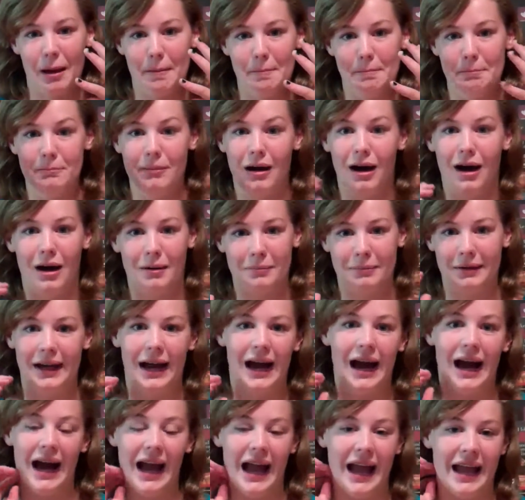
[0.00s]
mob
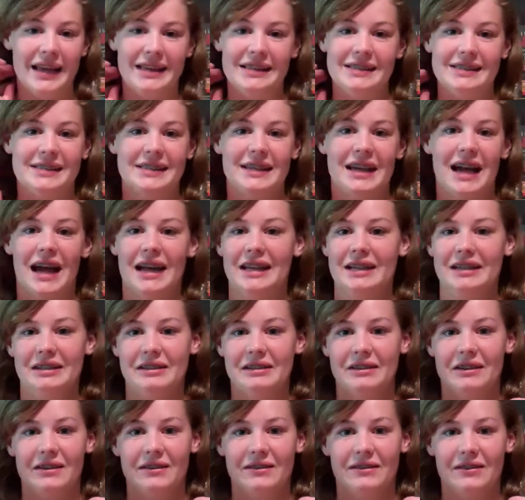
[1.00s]
guys kind
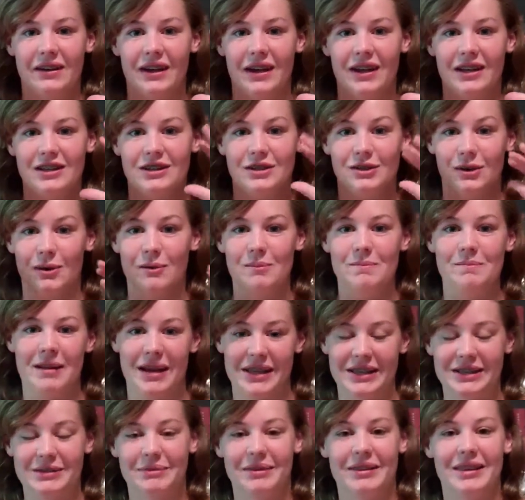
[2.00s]
of don't
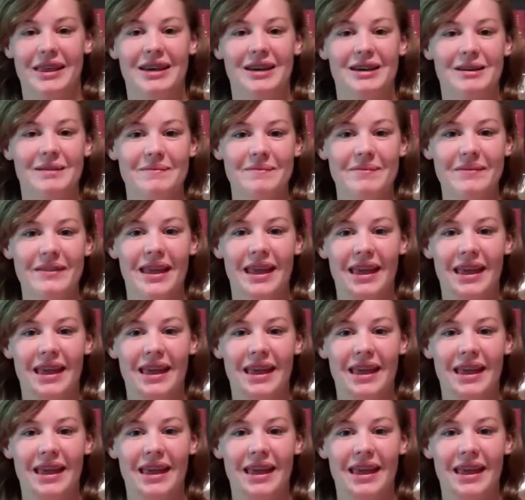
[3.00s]
mess with him.